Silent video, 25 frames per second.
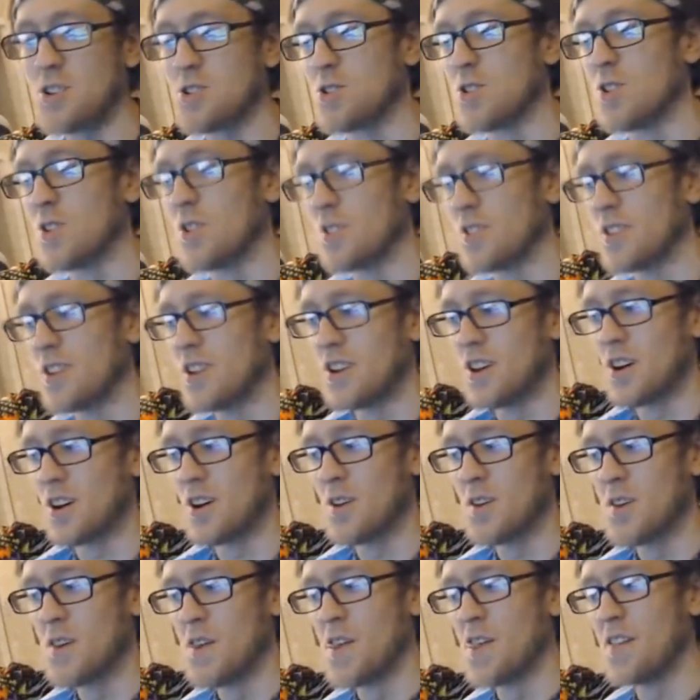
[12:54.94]
you know?
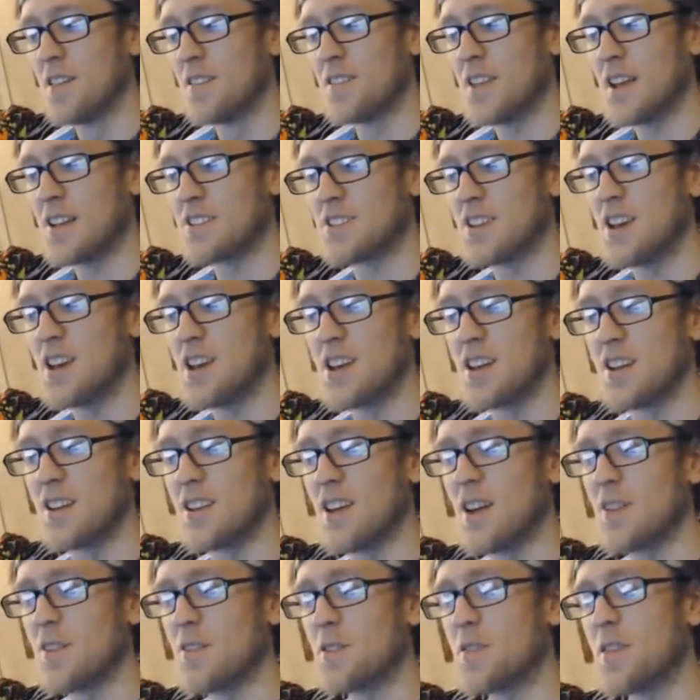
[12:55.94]
That's it.
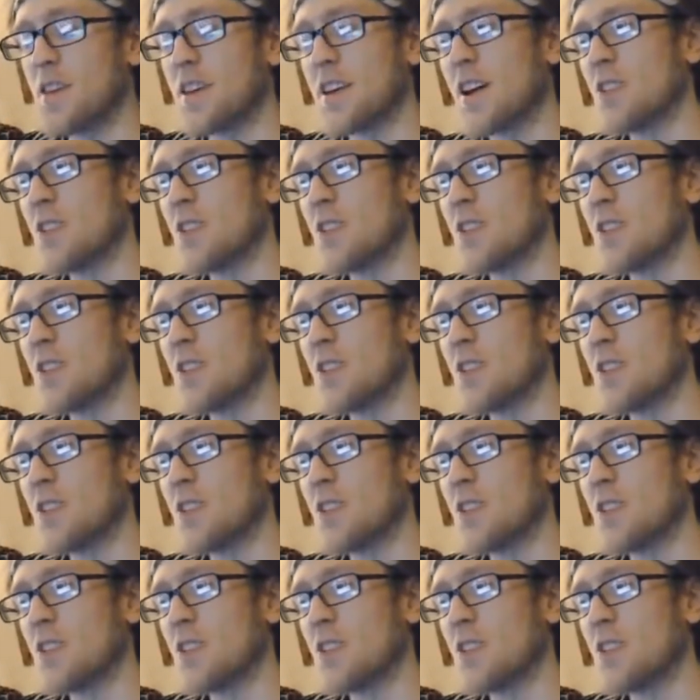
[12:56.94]
Everything else is